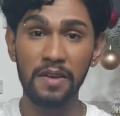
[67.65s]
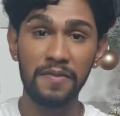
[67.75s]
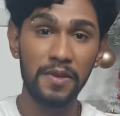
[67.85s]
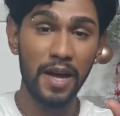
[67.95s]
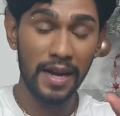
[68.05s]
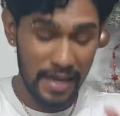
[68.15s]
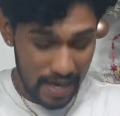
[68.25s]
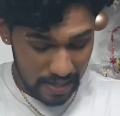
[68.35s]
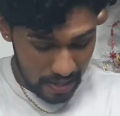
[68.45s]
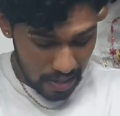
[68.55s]
If,
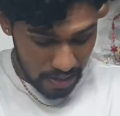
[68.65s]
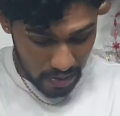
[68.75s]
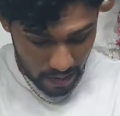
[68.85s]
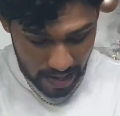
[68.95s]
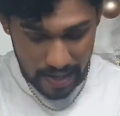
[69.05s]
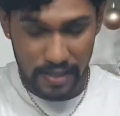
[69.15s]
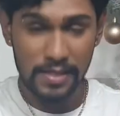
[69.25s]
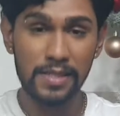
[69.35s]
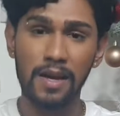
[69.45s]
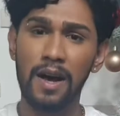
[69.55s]
again, your
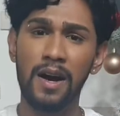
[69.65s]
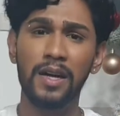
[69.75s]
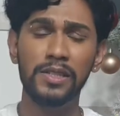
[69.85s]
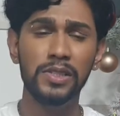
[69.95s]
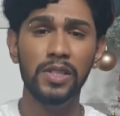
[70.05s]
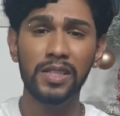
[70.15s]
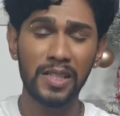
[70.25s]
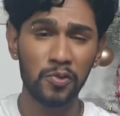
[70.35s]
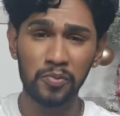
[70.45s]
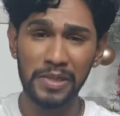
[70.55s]
eggs are not
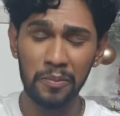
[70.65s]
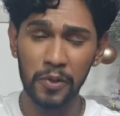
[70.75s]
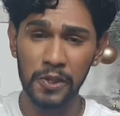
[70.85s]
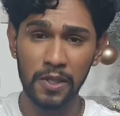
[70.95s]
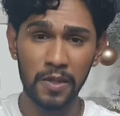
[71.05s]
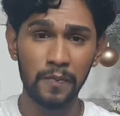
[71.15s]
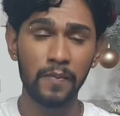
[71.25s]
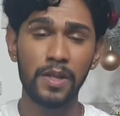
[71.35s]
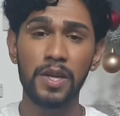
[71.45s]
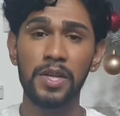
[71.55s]
at room temperature,
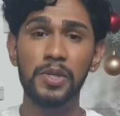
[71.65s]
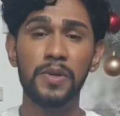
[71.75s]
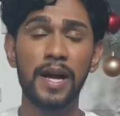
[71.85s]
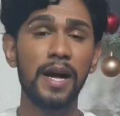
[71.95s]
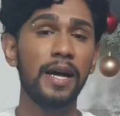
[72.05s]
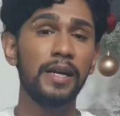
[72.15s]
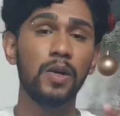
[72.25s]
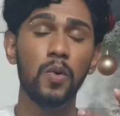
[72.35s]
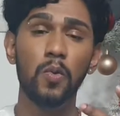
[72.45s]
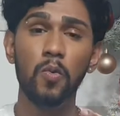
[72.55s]
you can
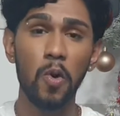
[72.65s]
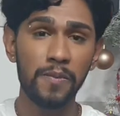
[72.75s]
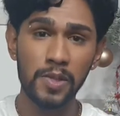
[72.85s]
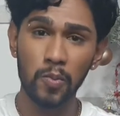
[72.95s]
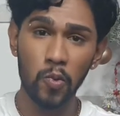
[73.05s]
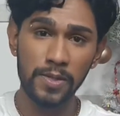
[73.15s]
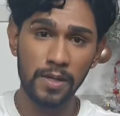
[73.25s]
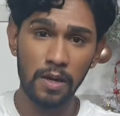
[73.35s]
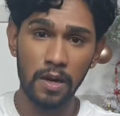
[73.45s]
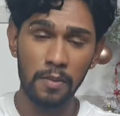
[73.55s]
warm some
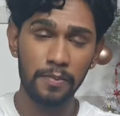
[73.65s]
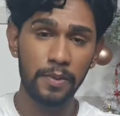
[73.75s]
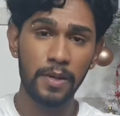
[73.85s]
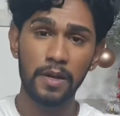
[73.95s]
water up,